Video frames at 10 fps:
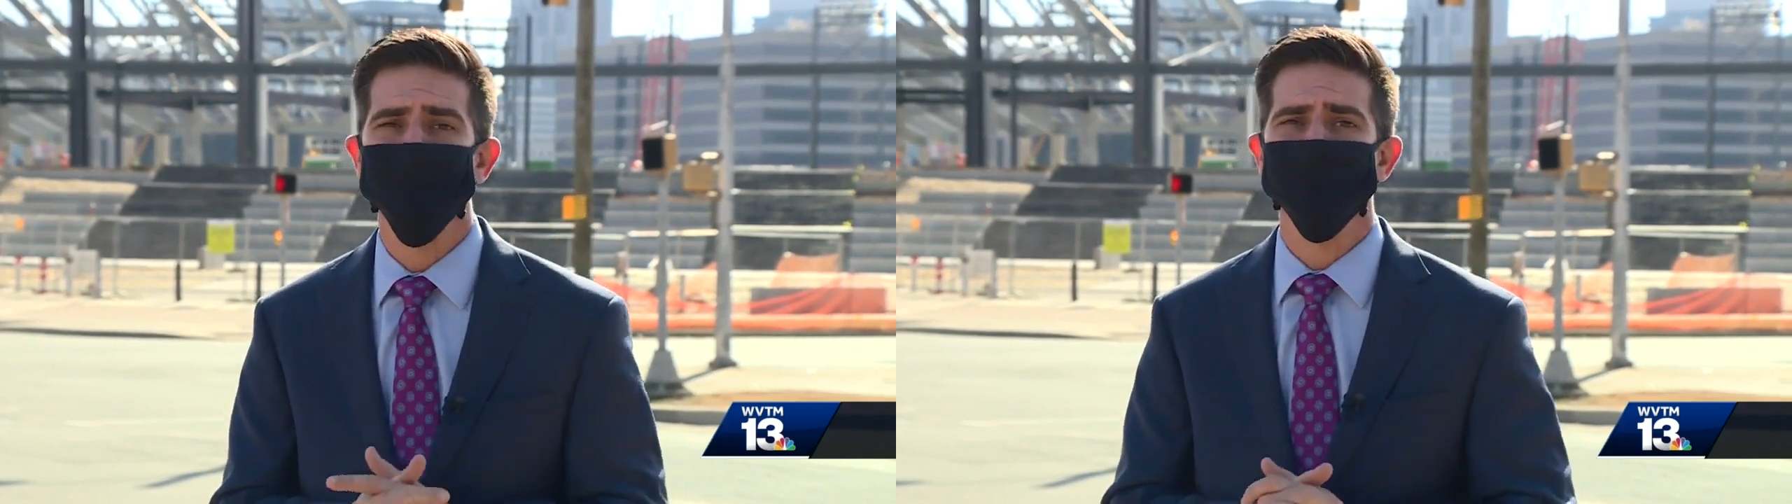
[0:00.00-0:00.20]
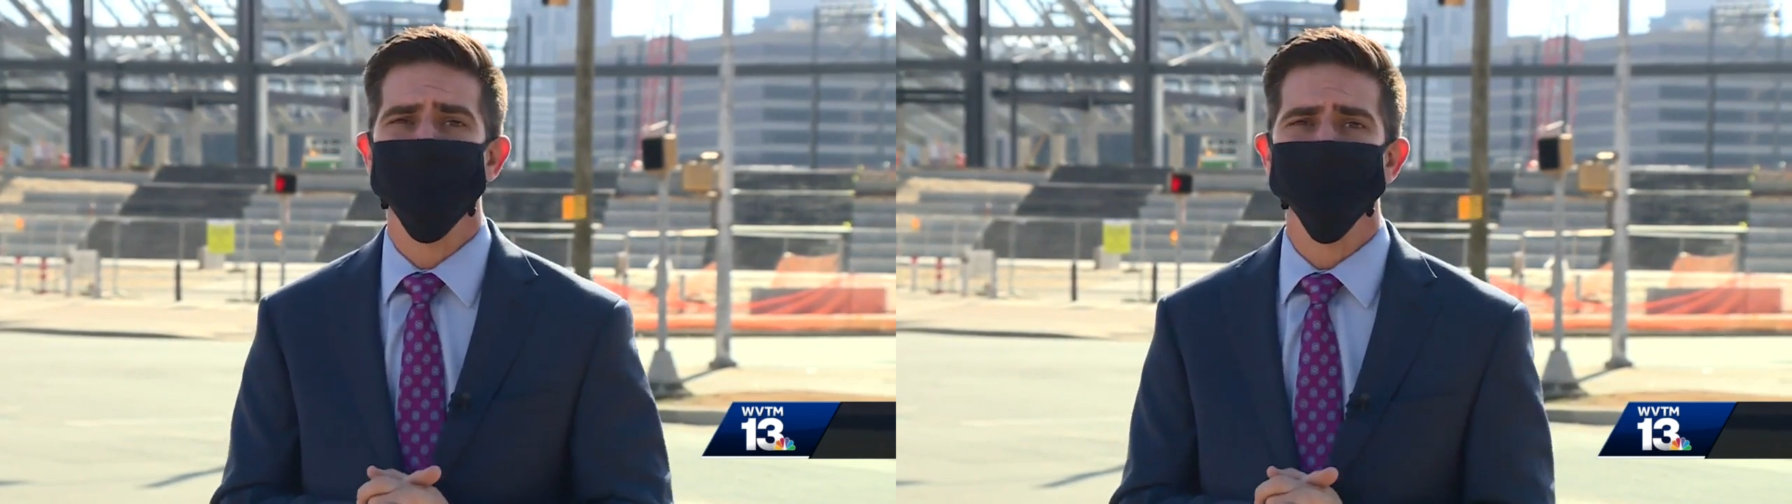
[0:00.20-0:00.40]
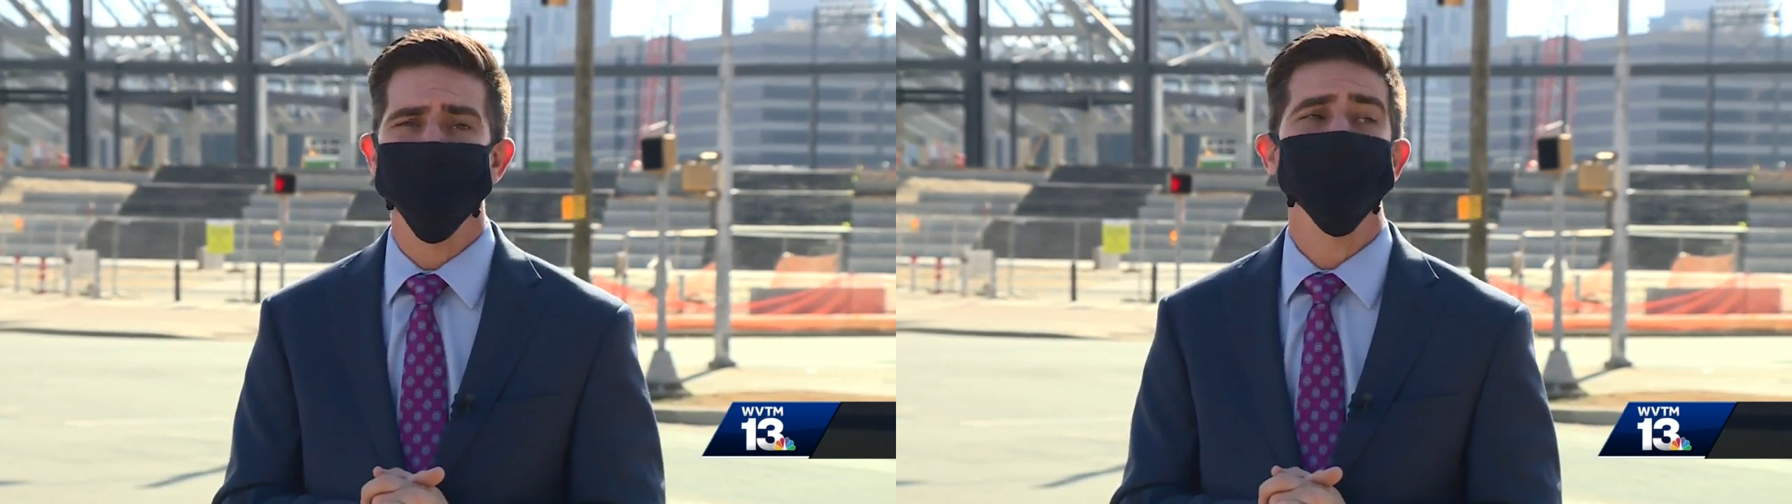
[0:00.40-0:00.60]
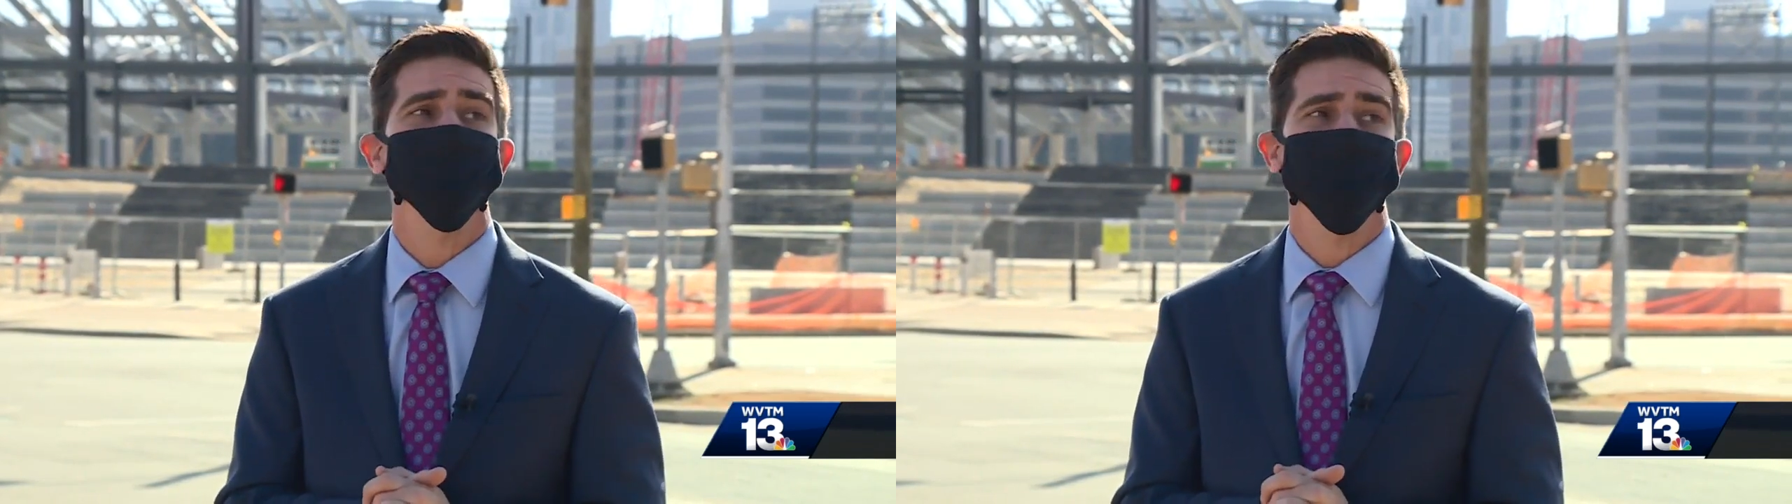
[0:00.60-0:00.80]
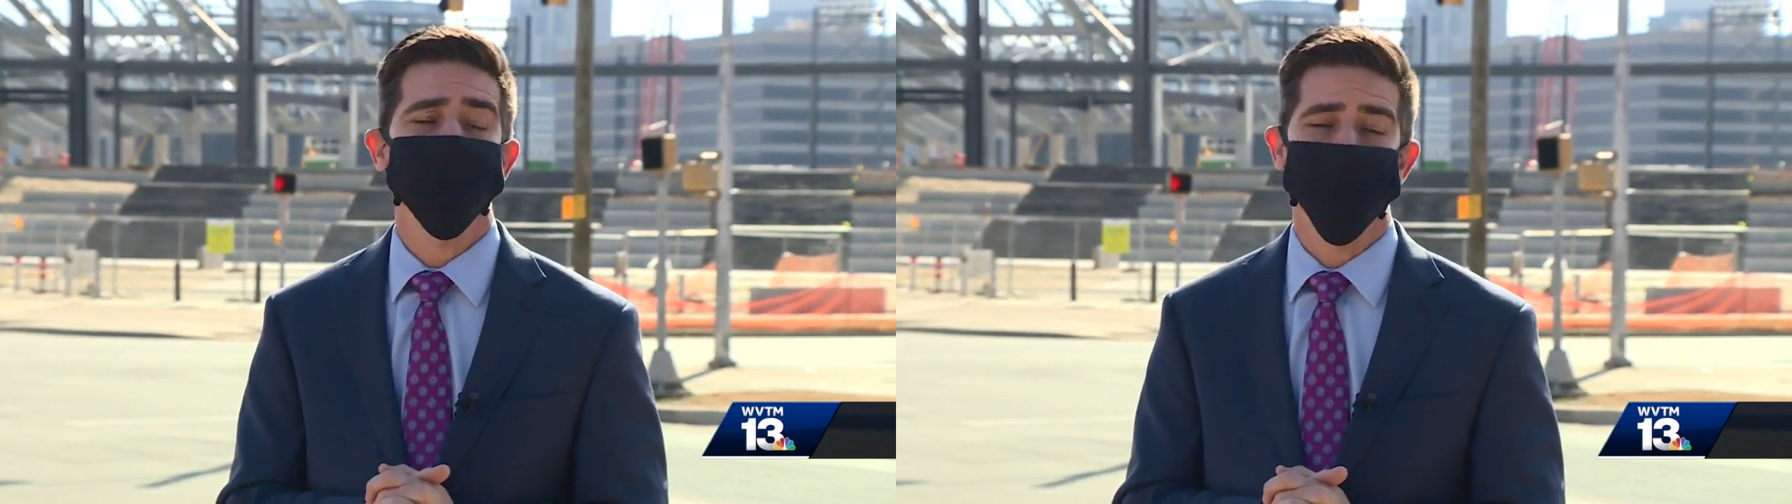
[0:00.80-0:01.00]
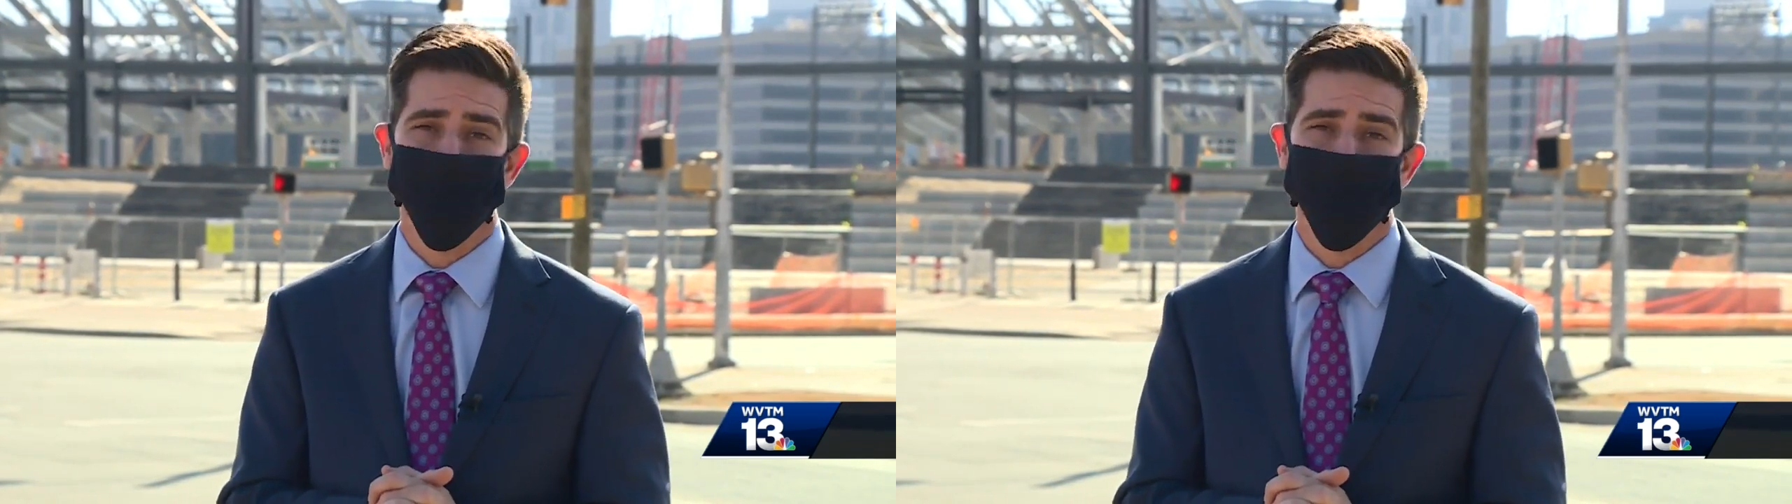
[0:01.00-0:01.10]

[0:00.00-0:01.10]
investment just a few